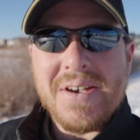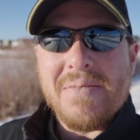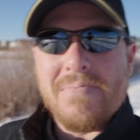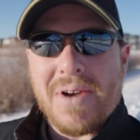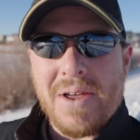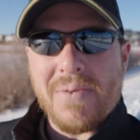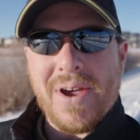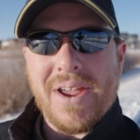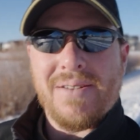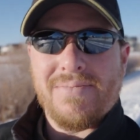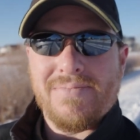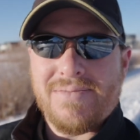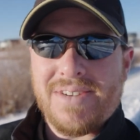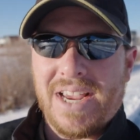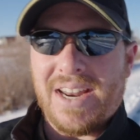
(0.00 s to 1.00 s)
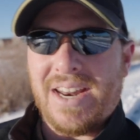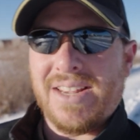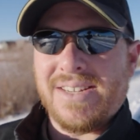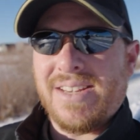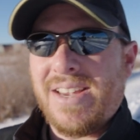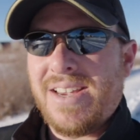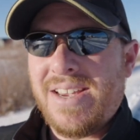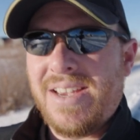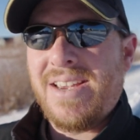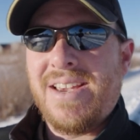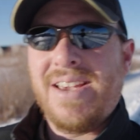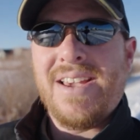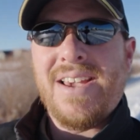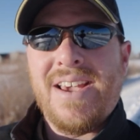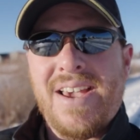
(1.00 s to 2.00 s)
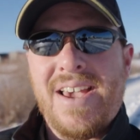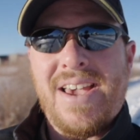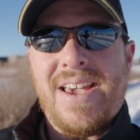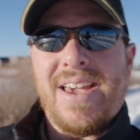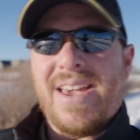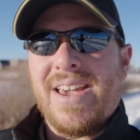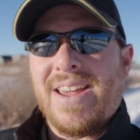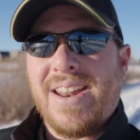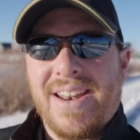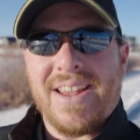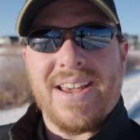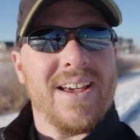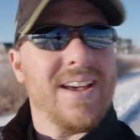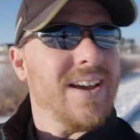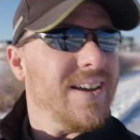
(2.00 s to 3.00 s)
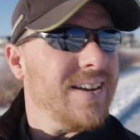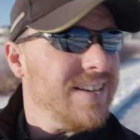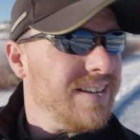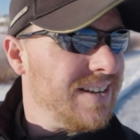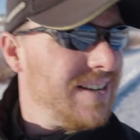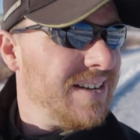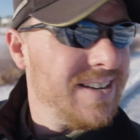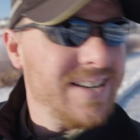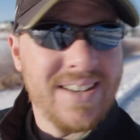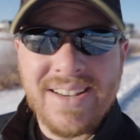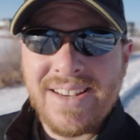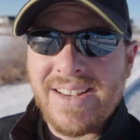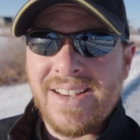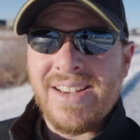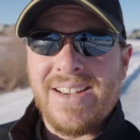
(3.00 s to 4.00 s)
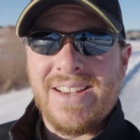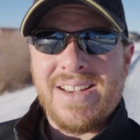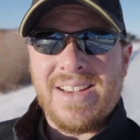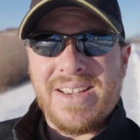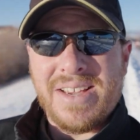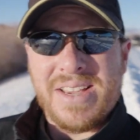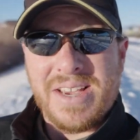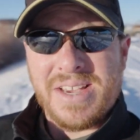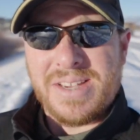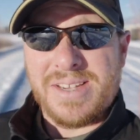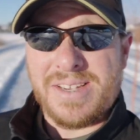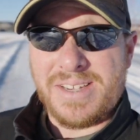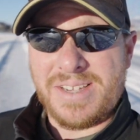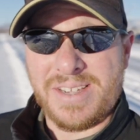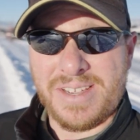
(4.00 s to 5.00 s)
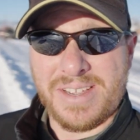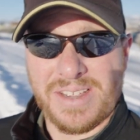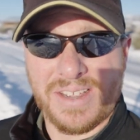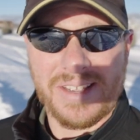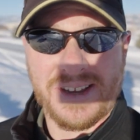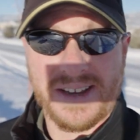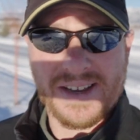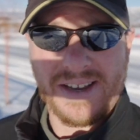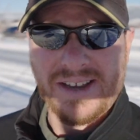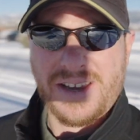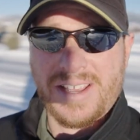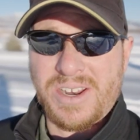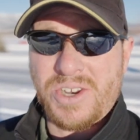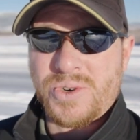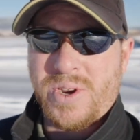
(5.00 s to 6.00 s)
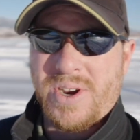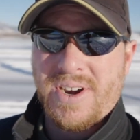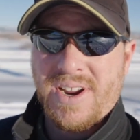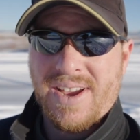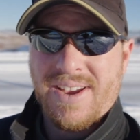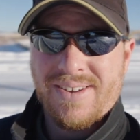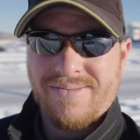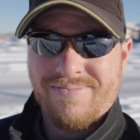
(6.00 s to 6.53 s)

But anyway, take it easy and uh, yeah, enjoy your day.